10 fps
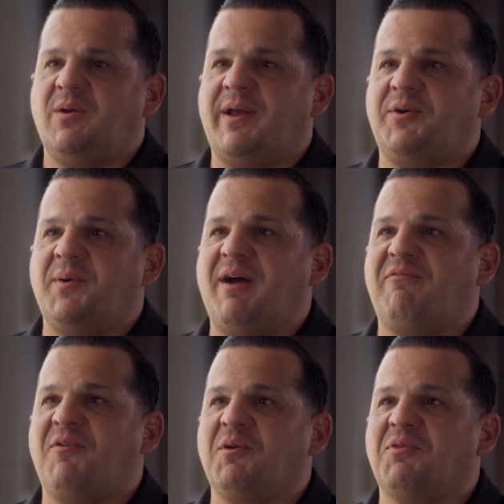don't know how
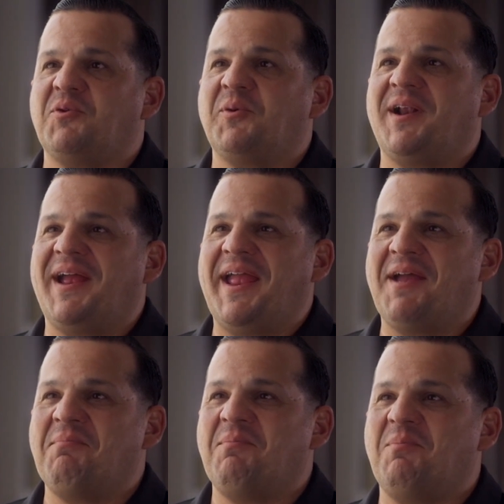far through it I
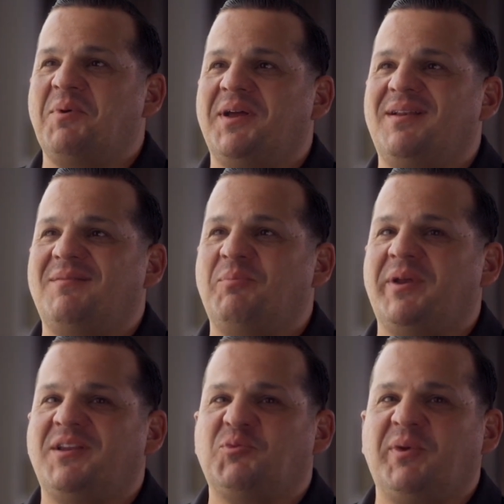am, but
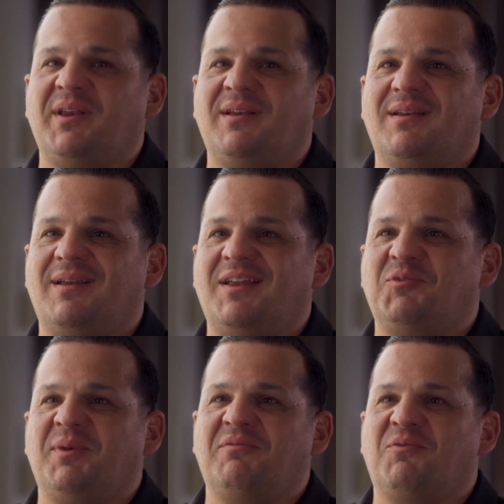it's
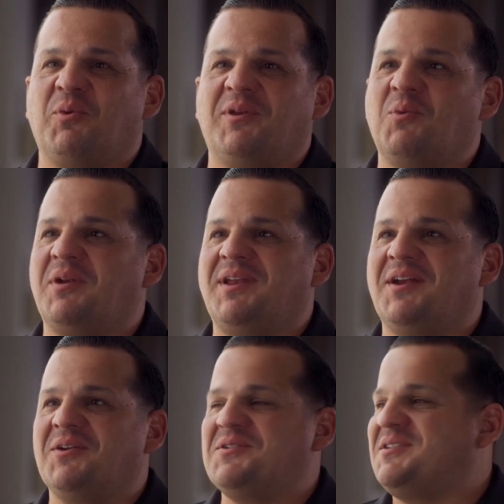been 41
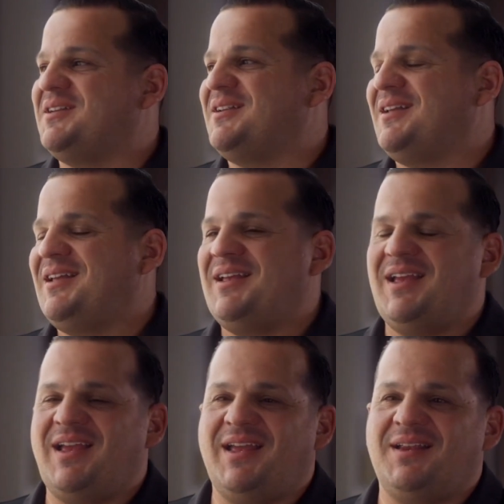years, and
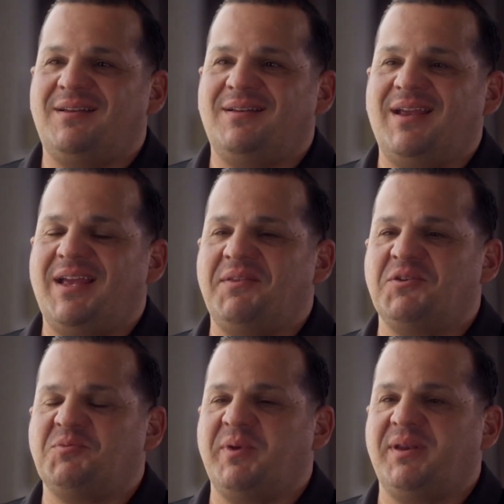
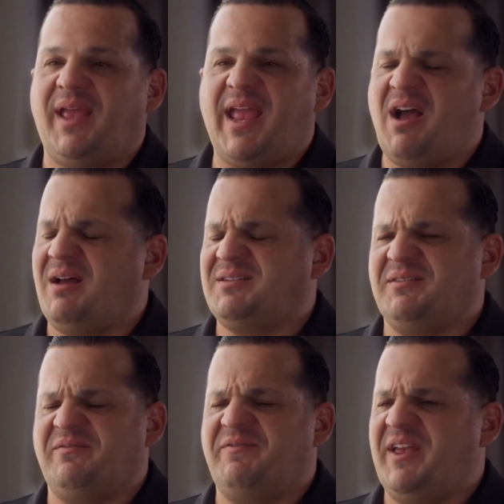there's been chaos
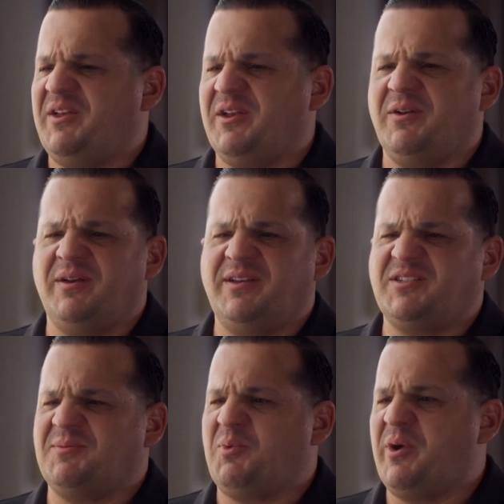and failure and
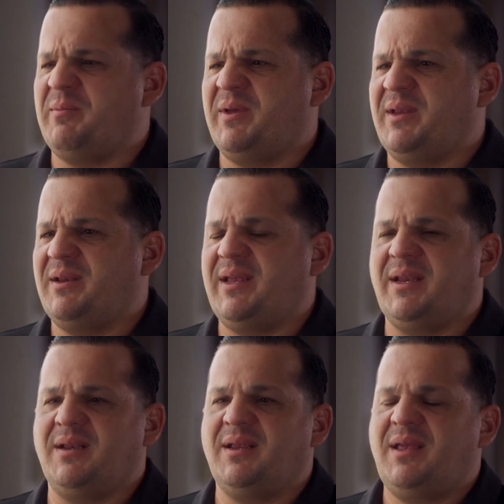disappointment
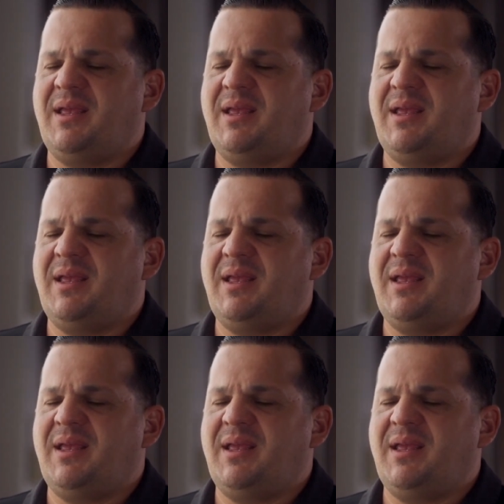and